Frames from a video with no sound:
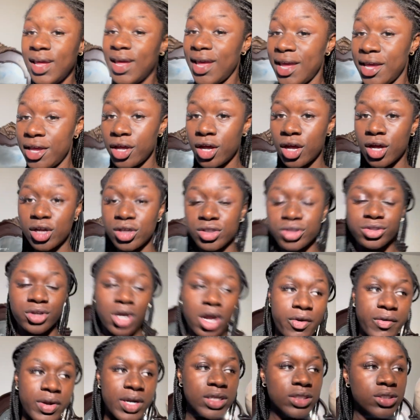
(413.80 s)
Hey y'all, so
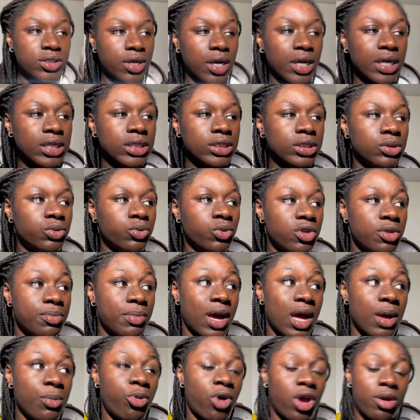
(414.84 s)
I already started with
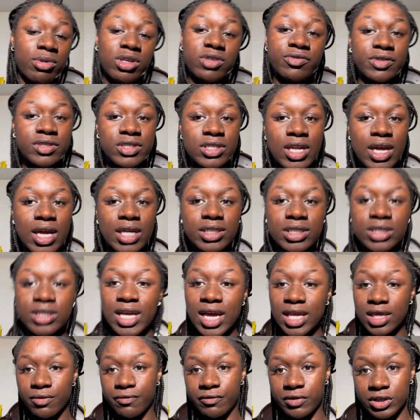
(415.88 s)
my appointments for today. I just
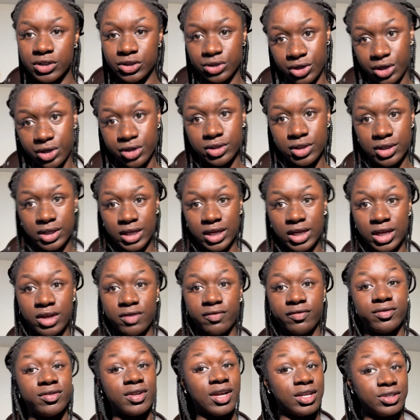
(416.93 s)
had the first girl leave,
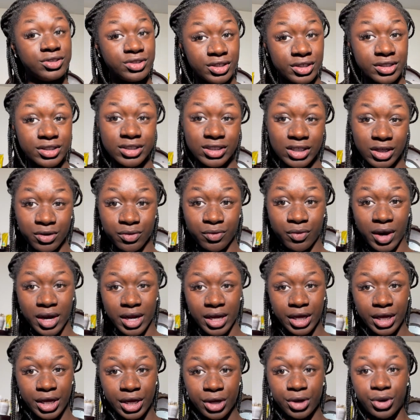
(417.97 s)
as you can see
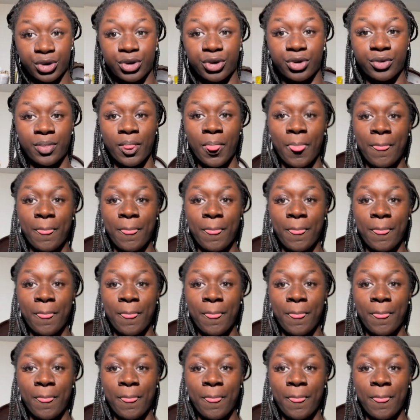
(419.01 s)
right here.